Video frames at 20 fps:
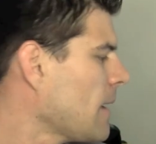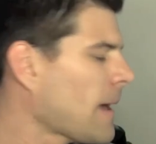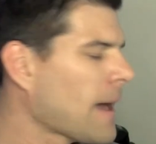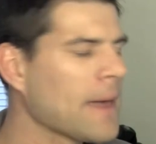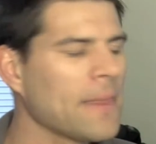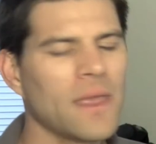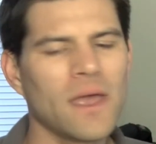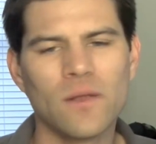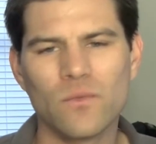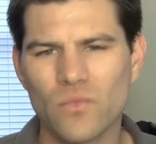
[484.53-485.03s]

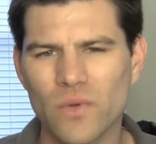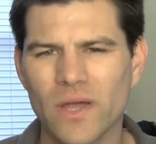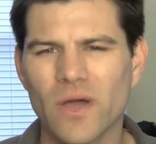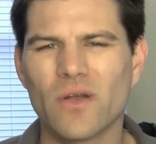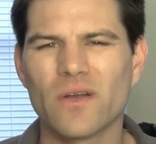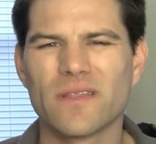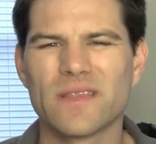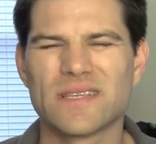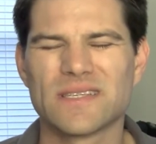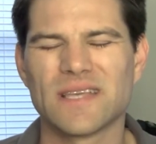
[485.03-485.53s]
And then we
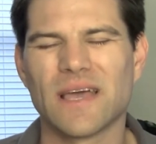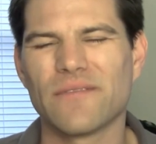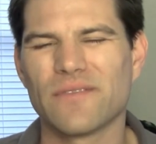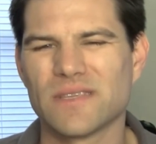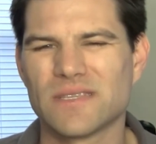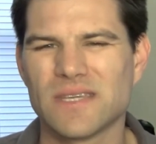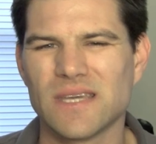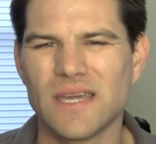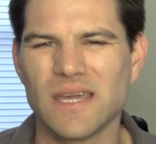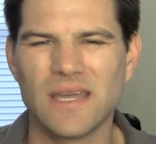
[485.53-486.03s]
go to the
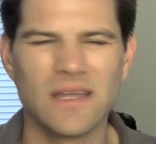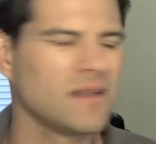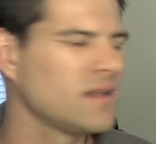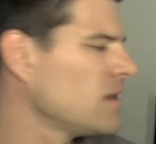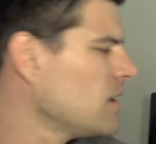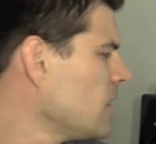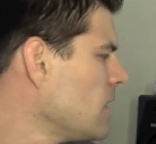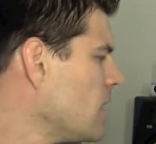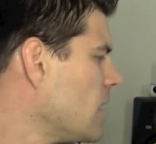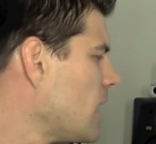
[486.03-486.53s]
17-inch
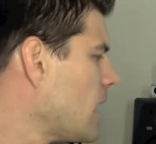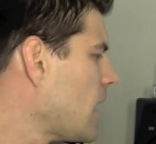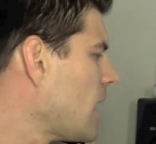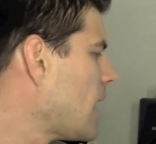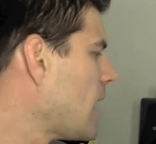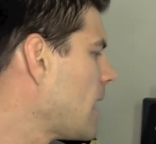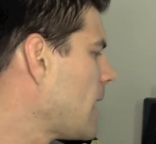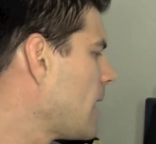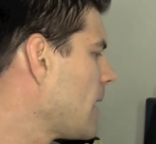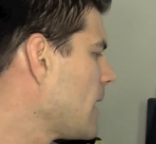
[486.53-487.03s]

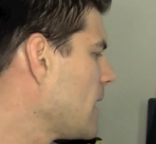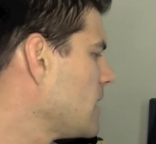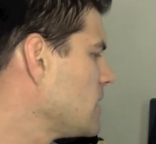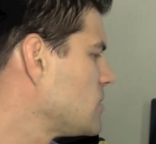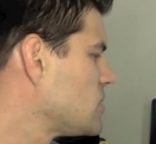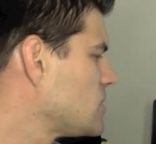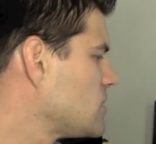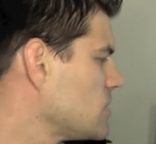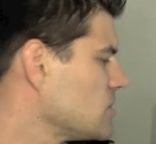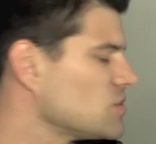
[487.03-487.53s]

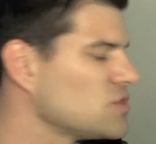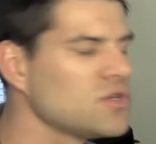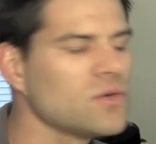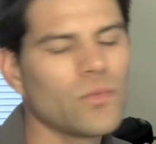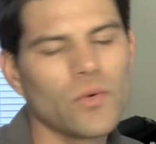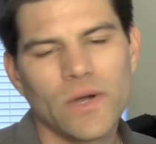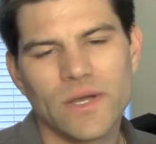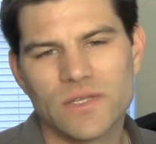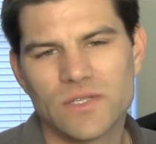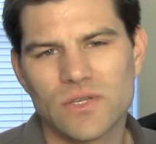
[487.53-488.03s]

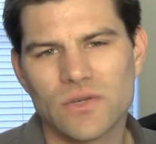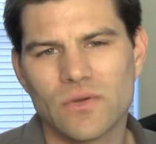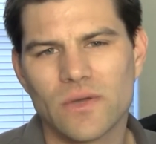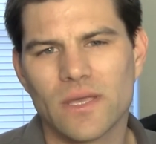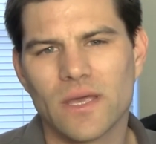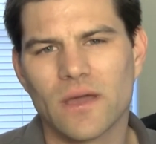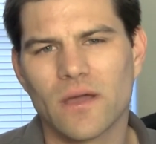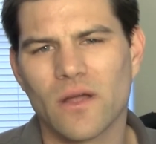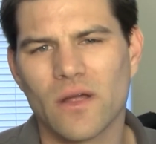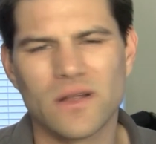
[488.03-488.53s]
2.2
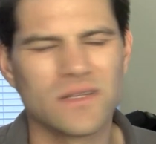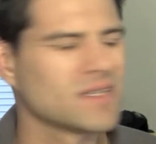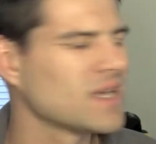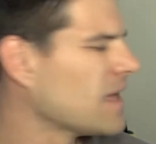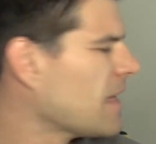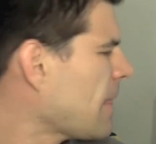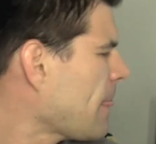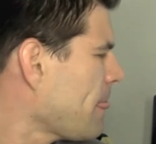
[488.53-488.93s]
gigahertz.